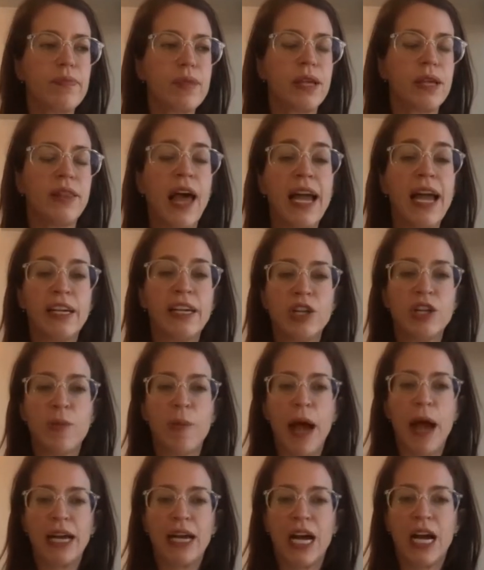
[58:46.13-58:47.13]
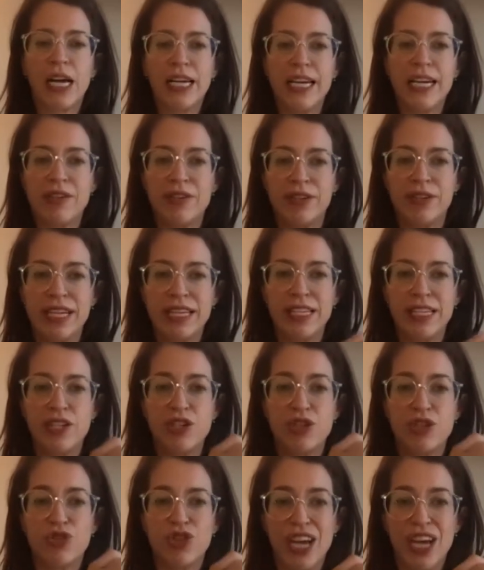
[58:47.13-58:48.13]
lying on your back, hugging your knees into
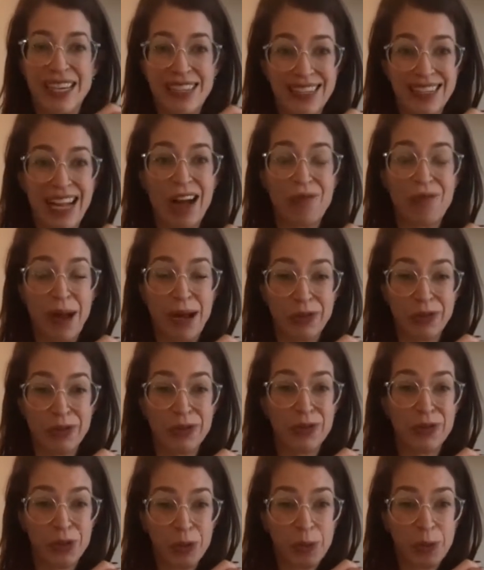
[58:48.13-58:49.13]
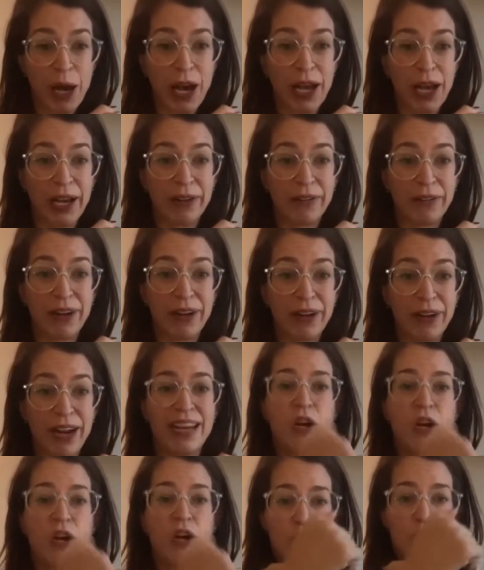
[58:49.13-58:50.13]
your chest, that rounds your spine,
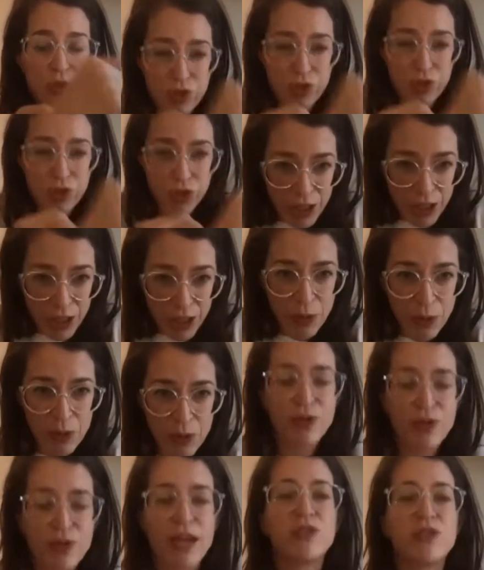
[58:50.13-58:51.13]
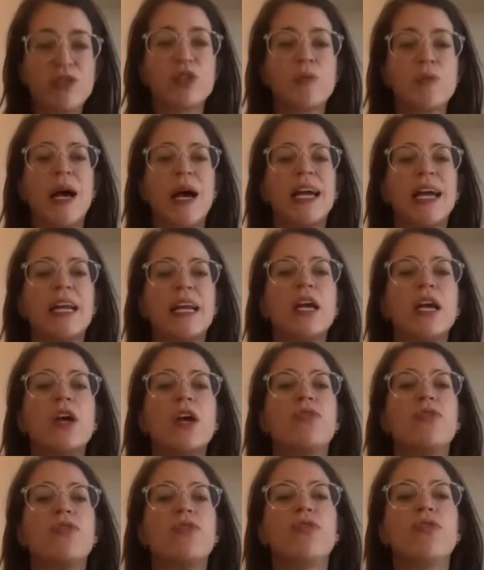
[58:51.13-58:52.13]
right? Child's pose rounds your spine.
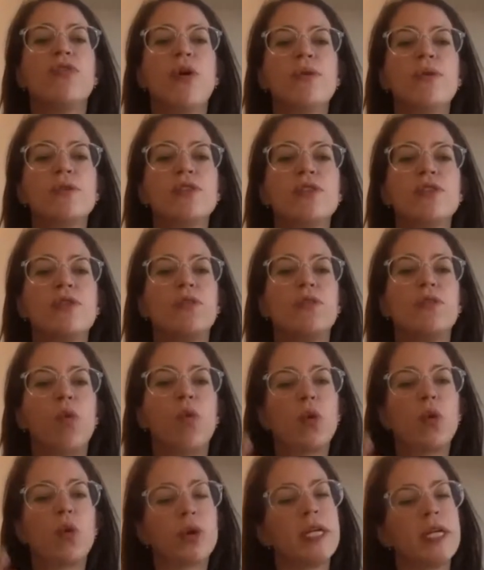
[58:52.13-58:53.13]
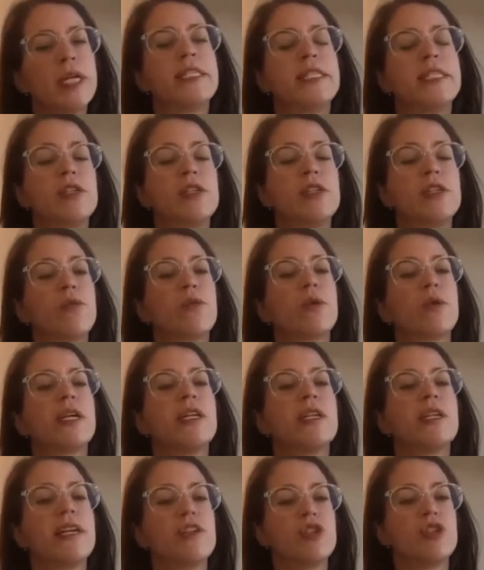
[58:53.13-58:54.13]
Your
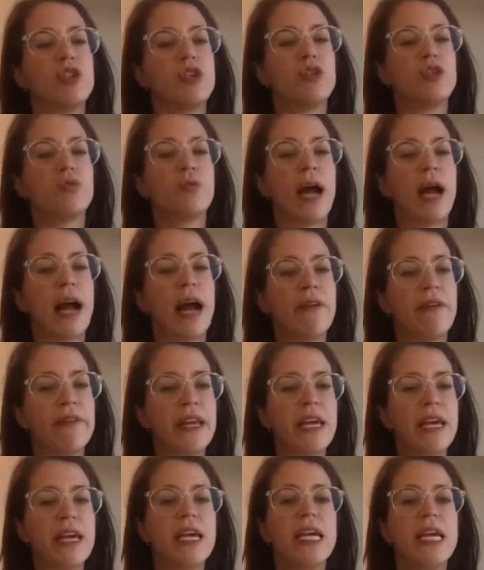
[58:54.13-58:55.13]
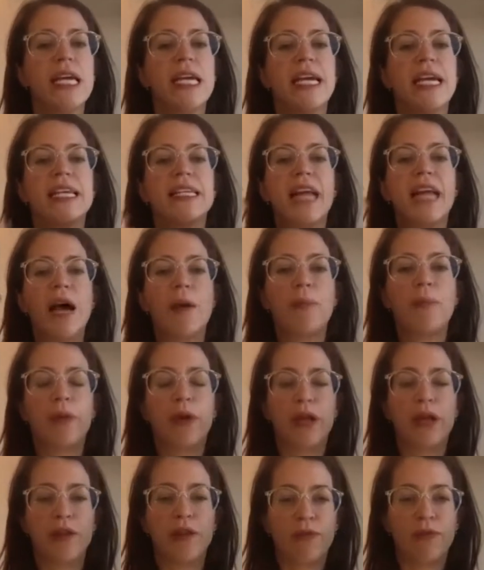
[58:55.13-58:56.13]
orientation to gravity is not
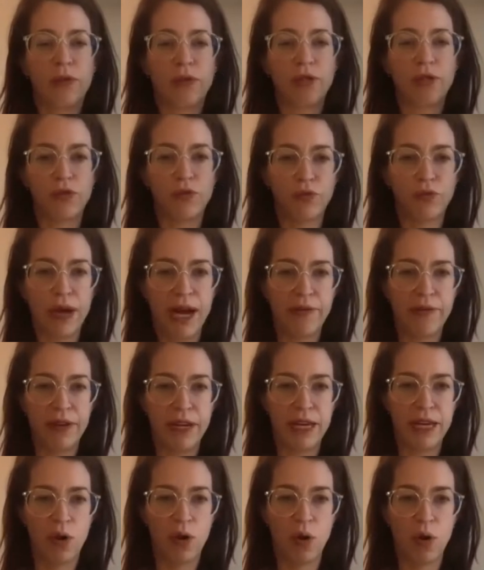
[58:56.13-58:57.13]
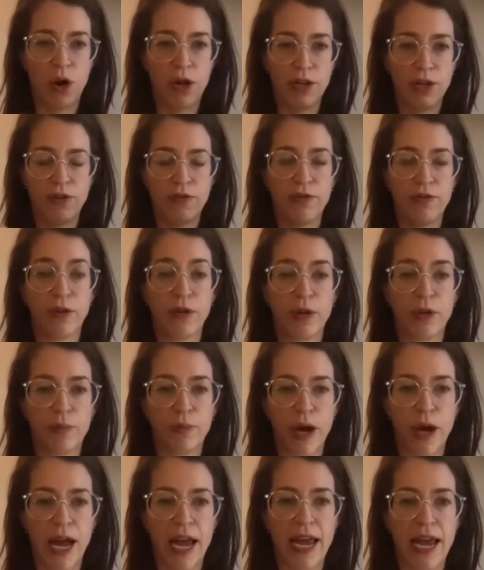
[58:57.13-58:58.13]
putting the force of gravity on the
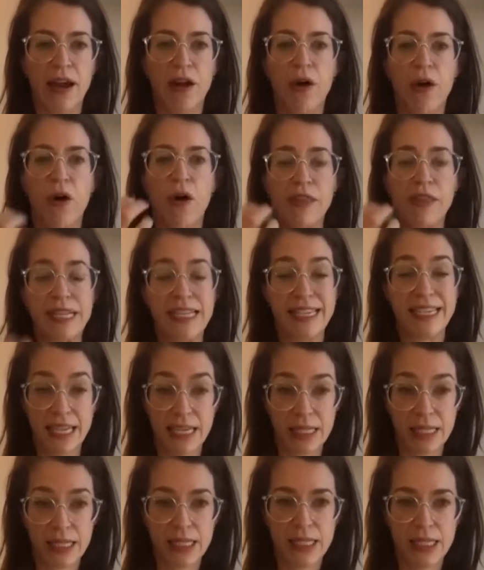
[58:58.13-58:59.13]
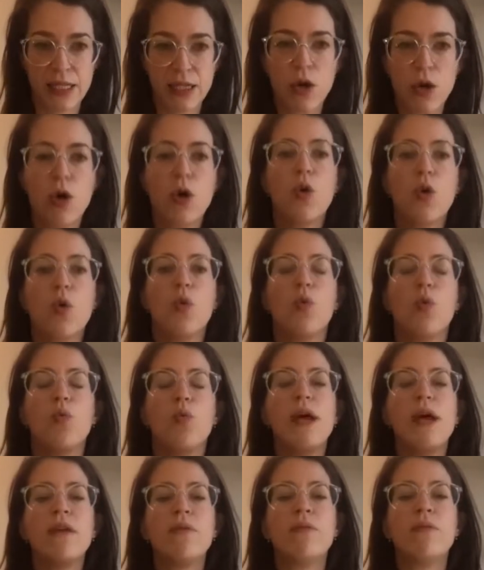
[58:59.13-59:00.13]
vertebrae, on the discs.
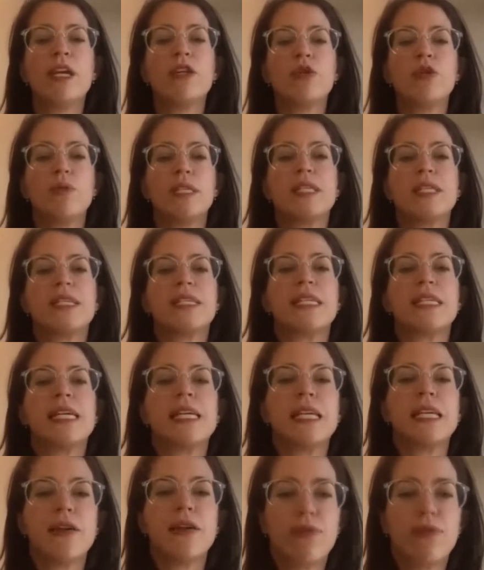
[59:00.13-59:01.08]
When we do a standing